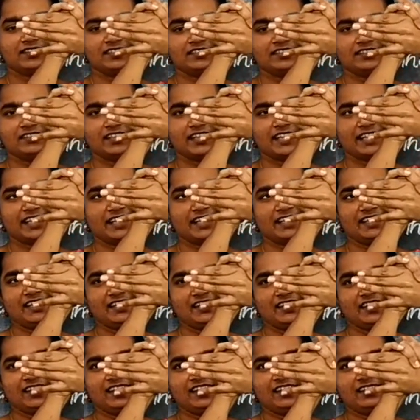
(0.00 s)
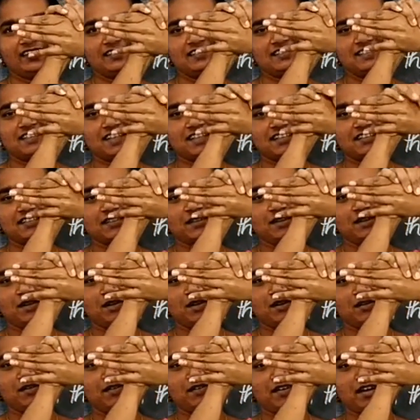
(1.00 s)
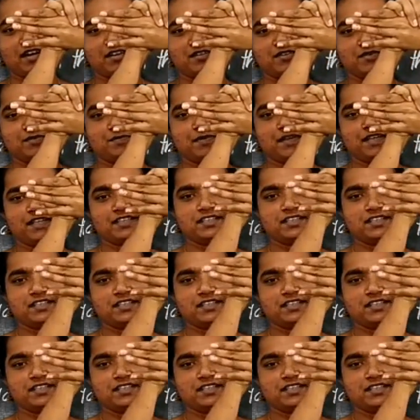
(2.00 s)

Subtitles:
Okay, this also we have to play